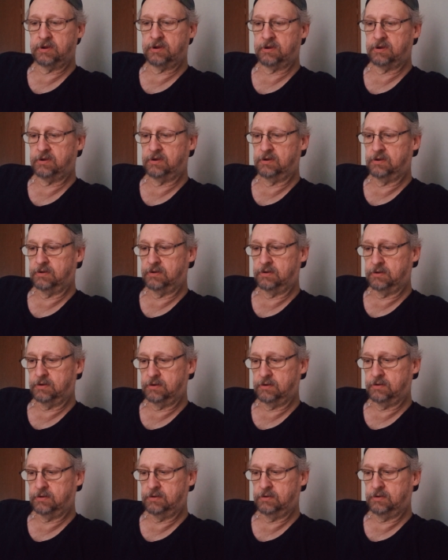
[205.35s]

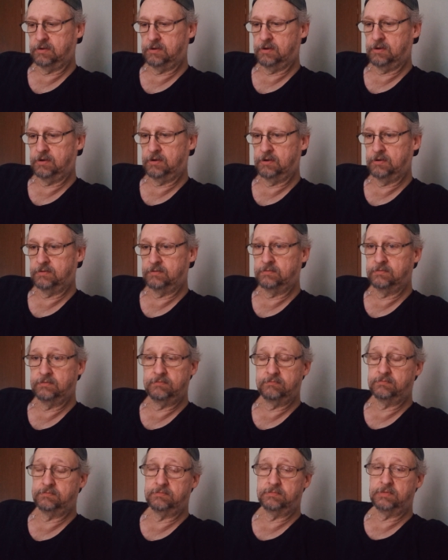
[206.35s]
I just
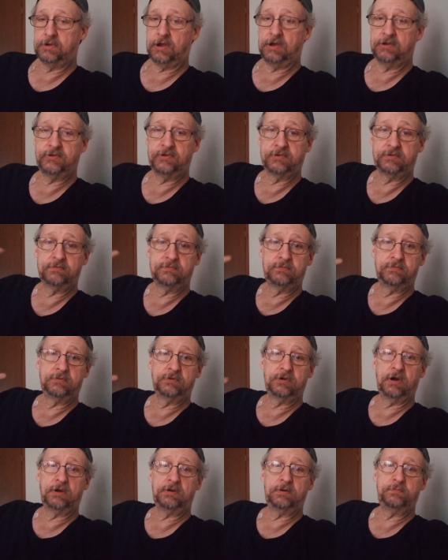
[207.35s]
got unplugged from my
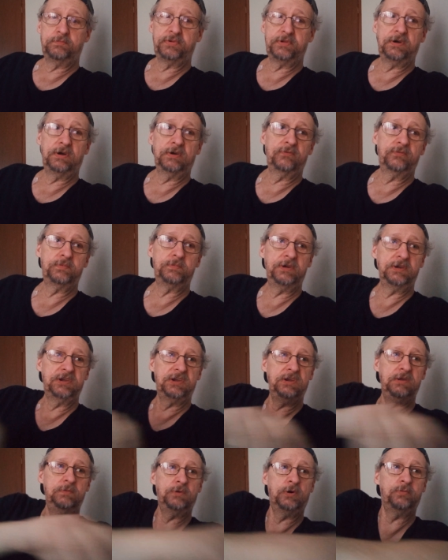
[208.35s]
chemo pump
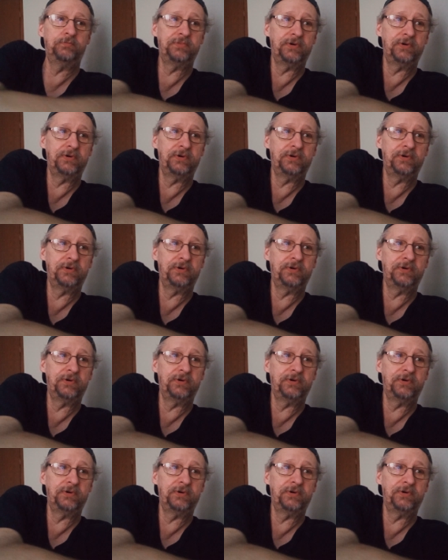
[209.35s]
yesterday.